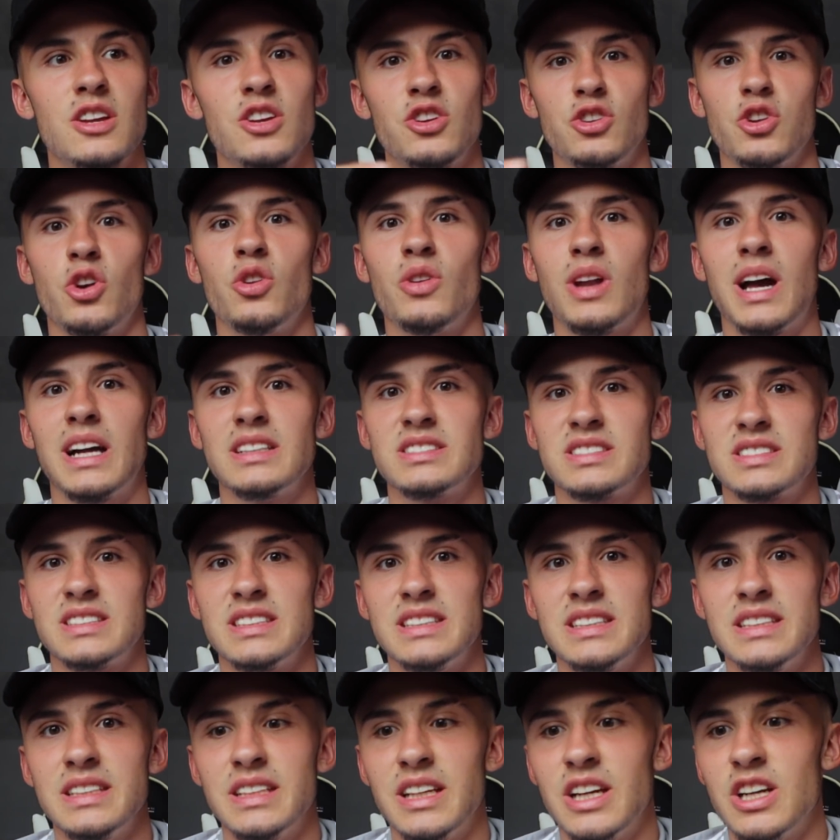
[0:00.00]
you don't
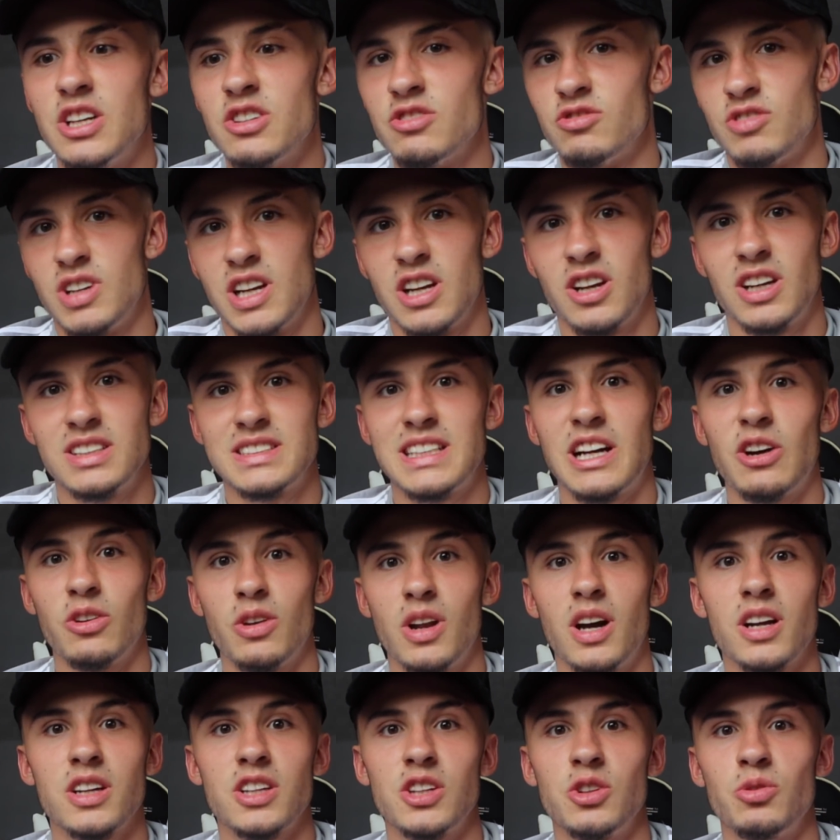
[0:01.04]
actually realize how
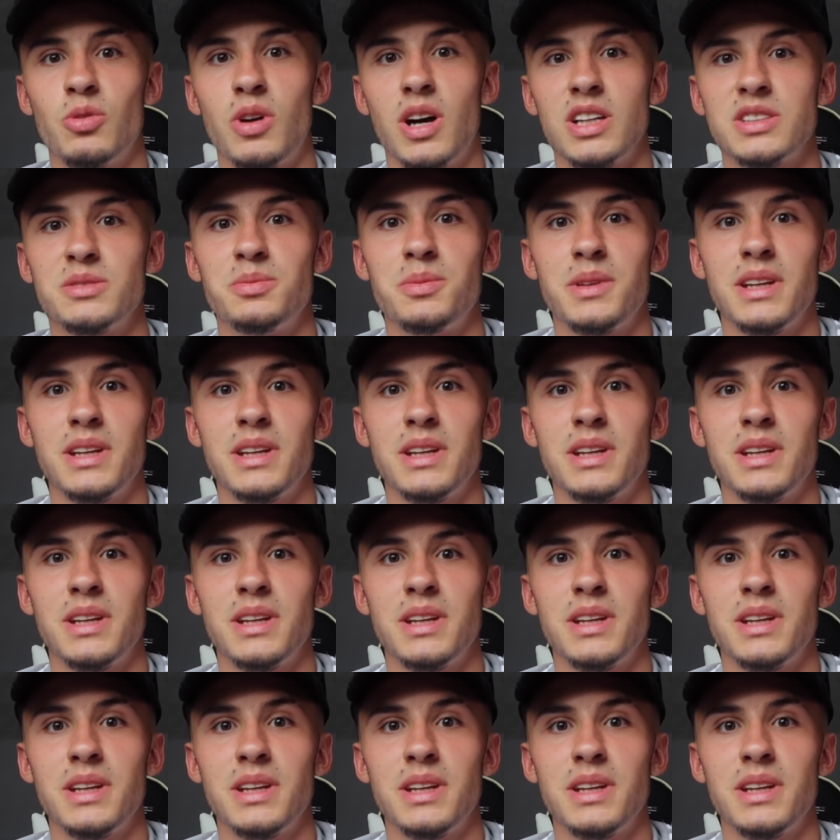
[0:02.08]
lucky you are to